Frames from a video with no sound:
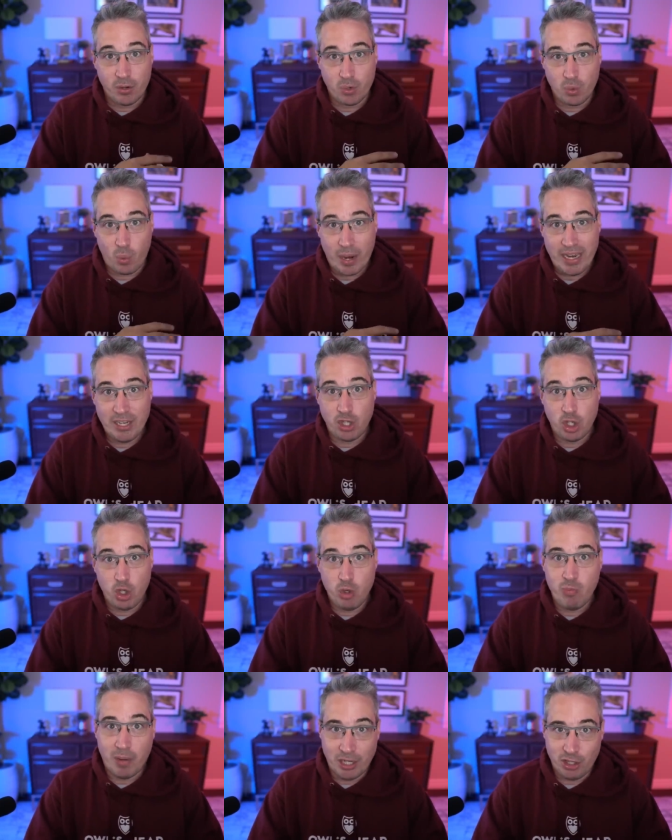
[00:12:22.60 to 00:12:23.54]
there's way
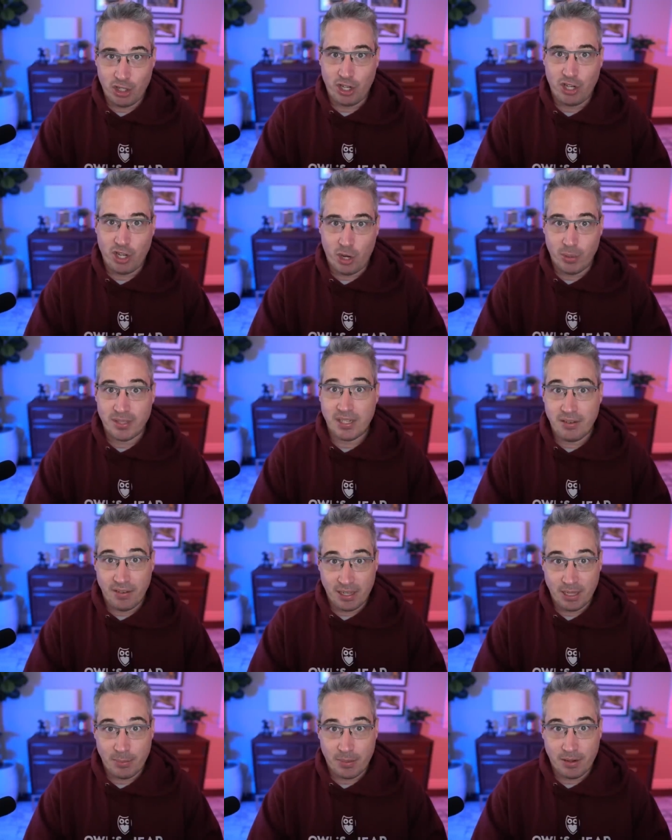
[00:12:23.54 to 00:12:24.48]
too much to know as a
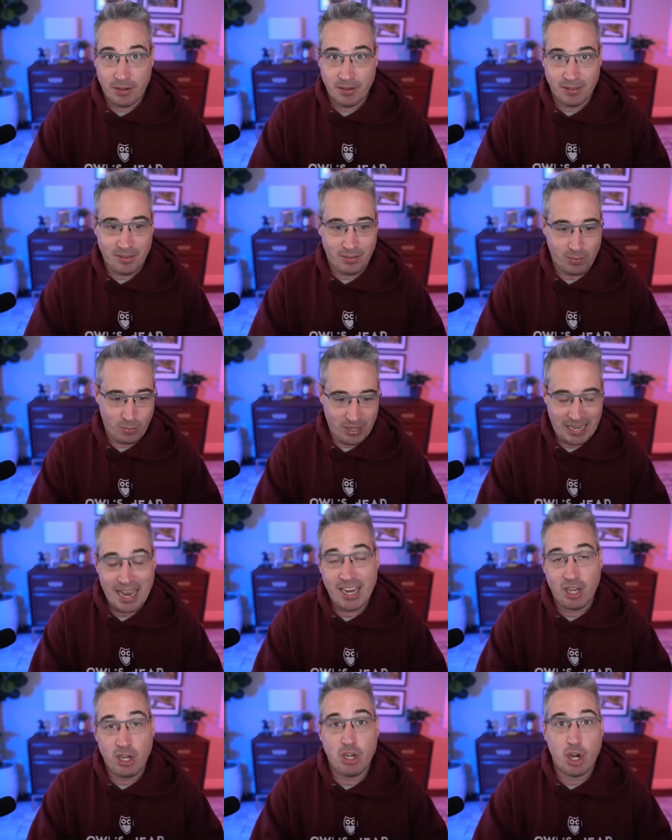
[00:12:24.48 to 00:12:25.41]
developer. We
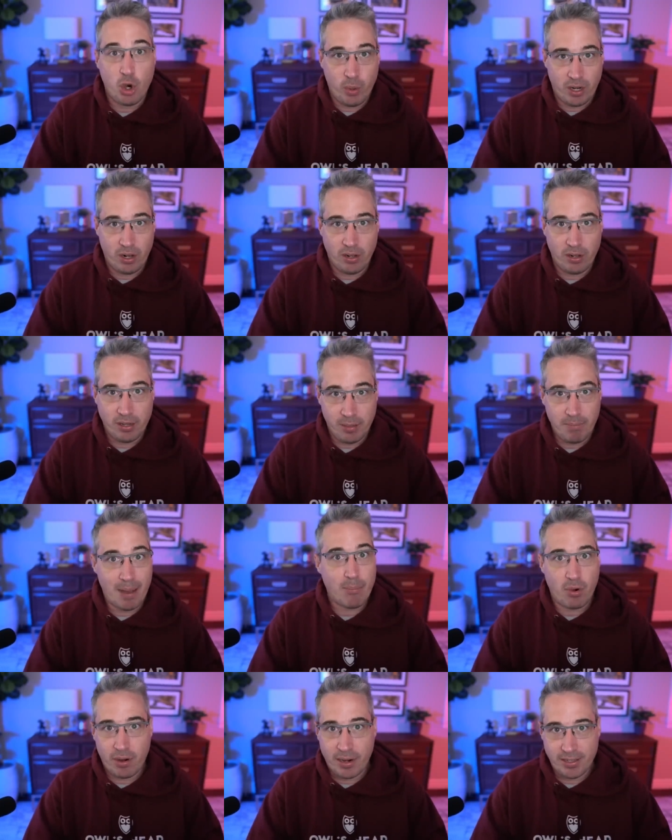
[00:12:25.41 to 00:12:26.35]
can't know it all and
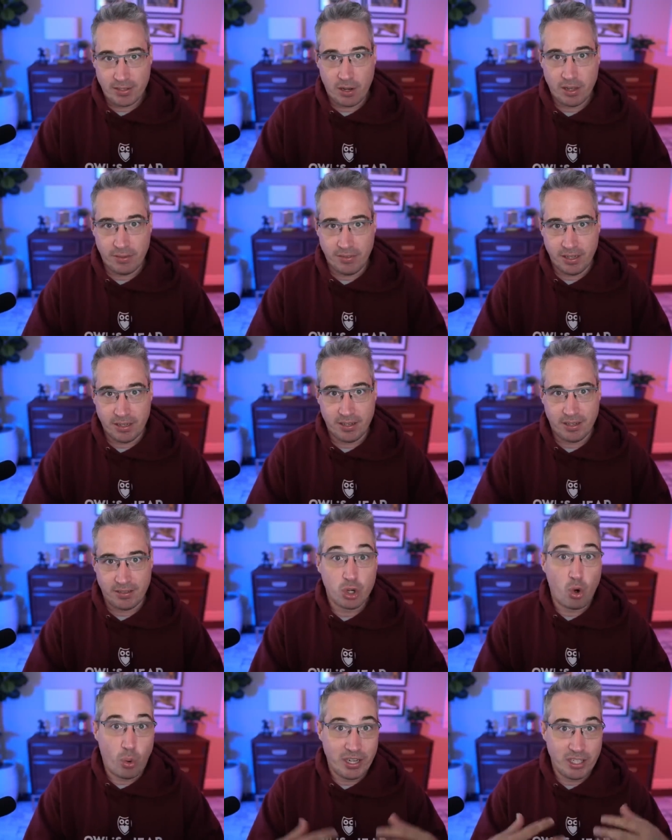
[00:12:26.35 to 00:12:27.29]
memorize all of it.
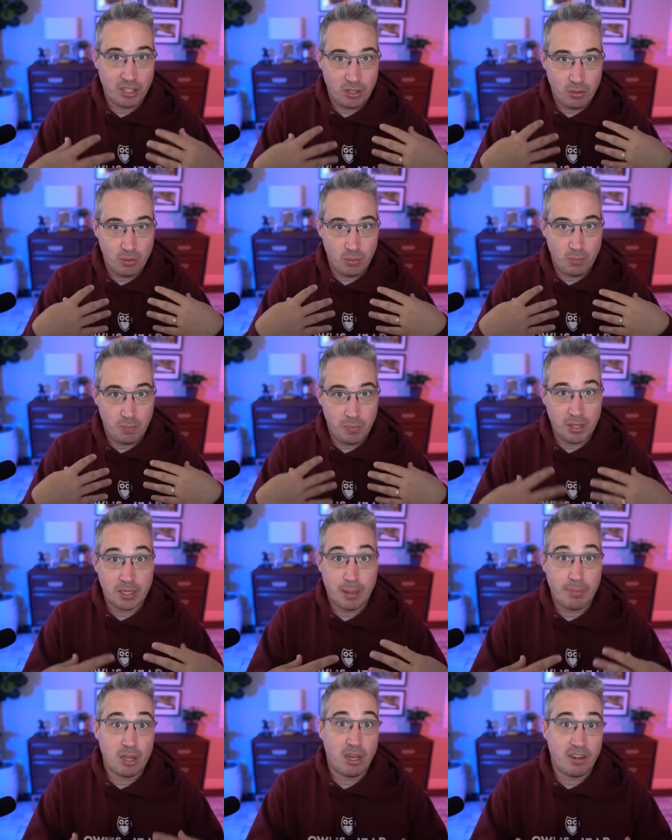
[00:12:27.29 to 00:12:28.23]
You're going to
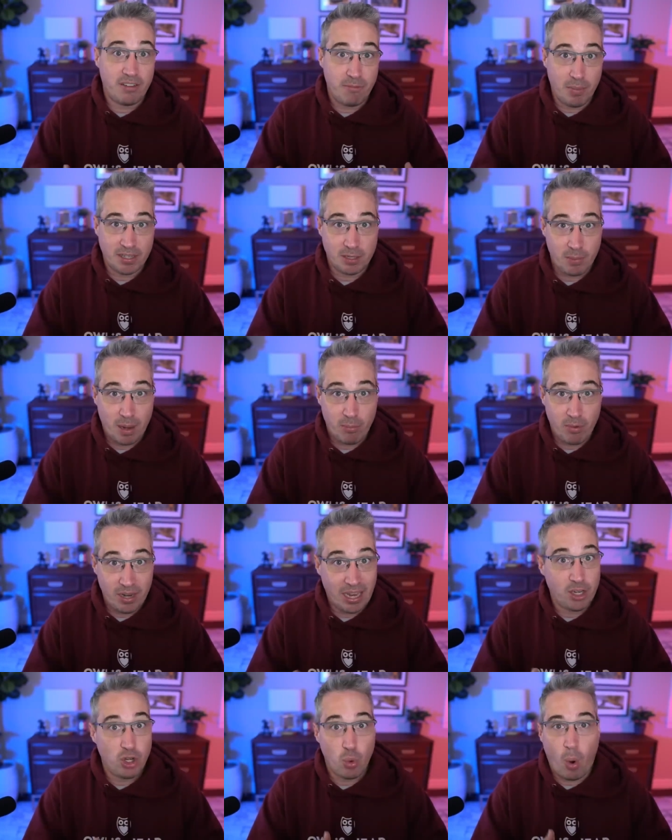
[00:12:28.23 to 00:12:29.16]
build up a lot of muscle
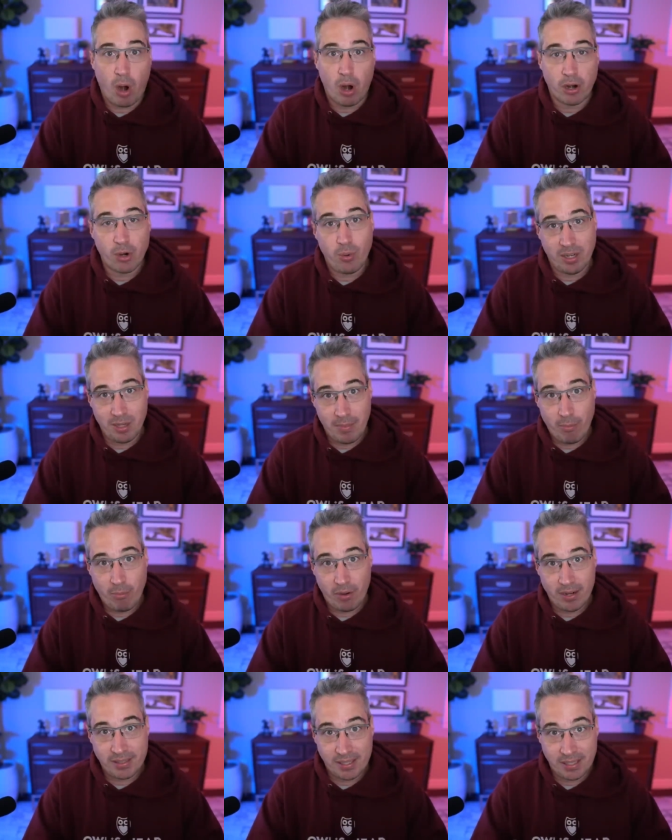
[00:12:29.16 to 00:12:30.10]
memory, and you are going to
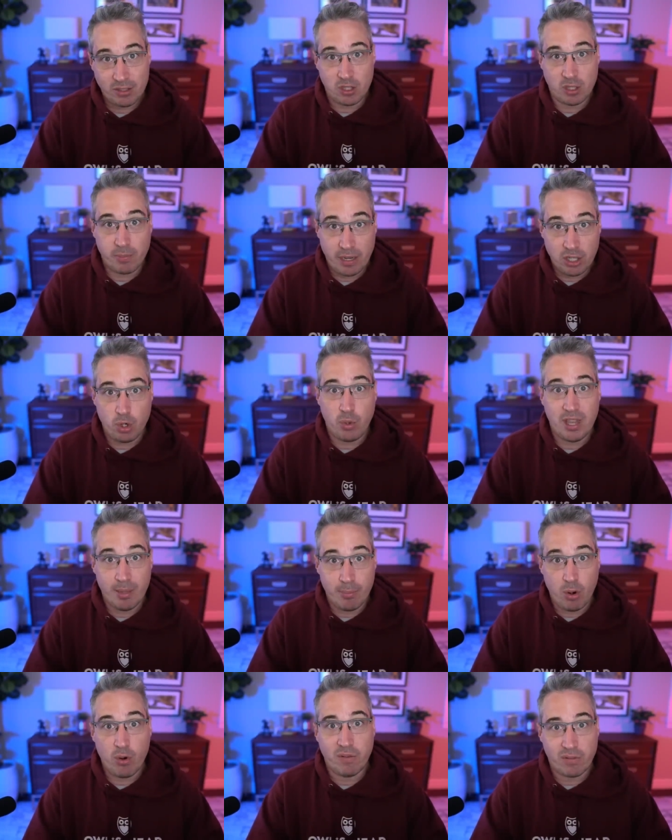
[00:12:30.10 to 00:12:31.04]
memorize things just by doing
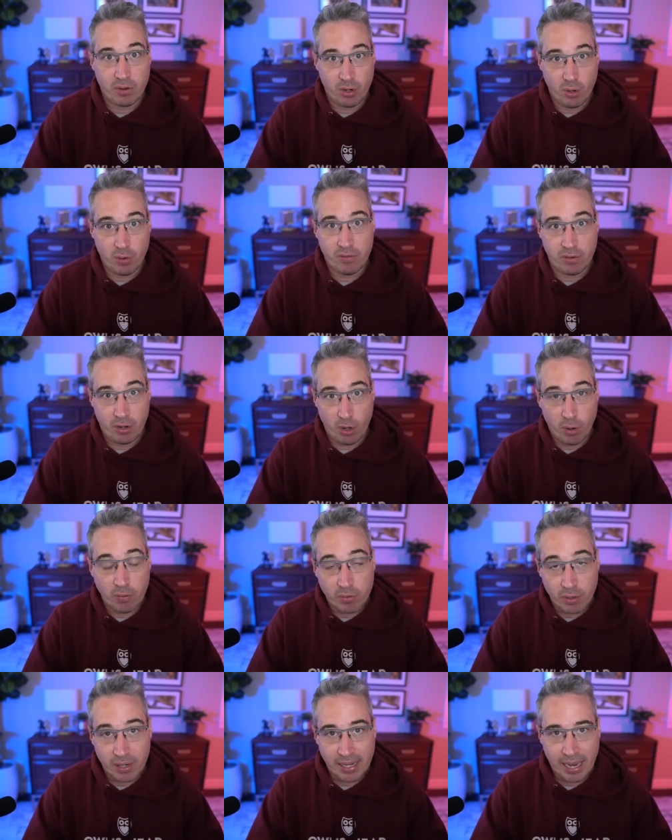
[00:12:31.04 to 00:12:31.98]
them over and over and
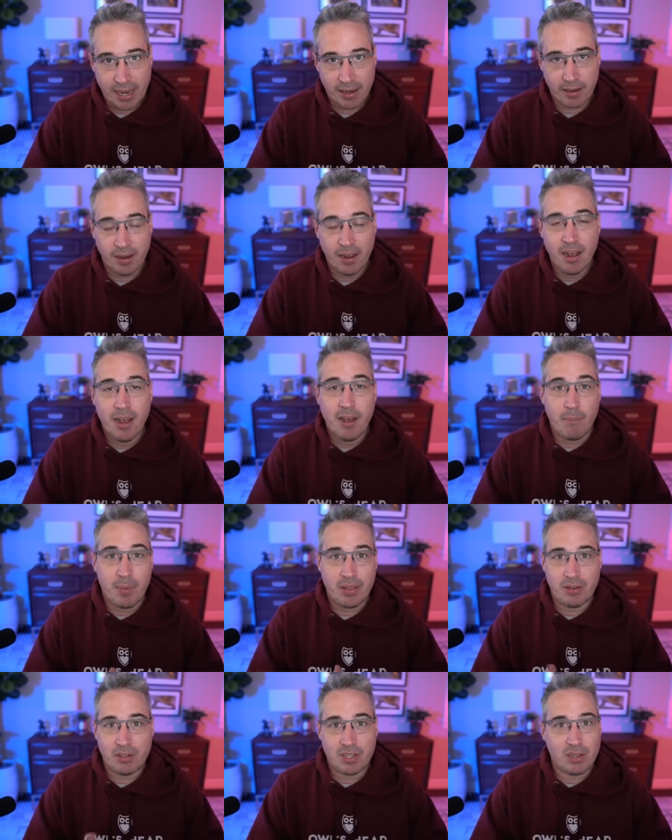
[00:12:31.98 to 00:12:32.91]
over again.
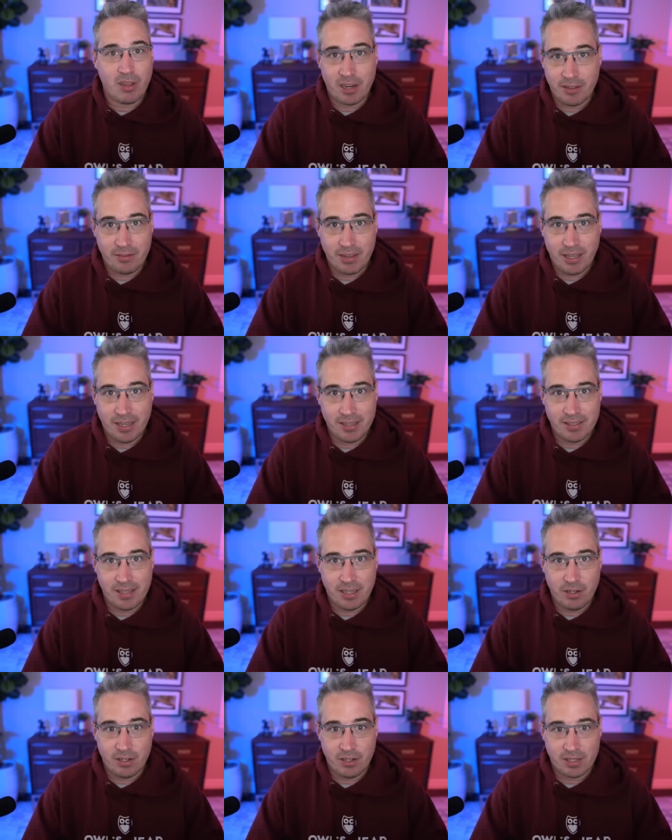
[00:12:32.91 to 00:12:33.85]
But there's a lot of things
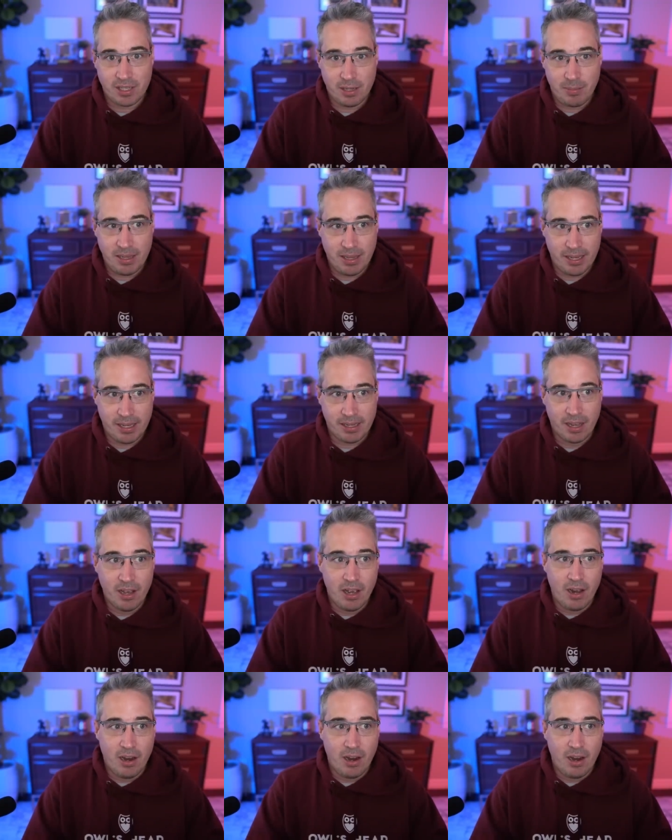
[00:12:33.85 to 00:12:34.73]
that you're just going to be like,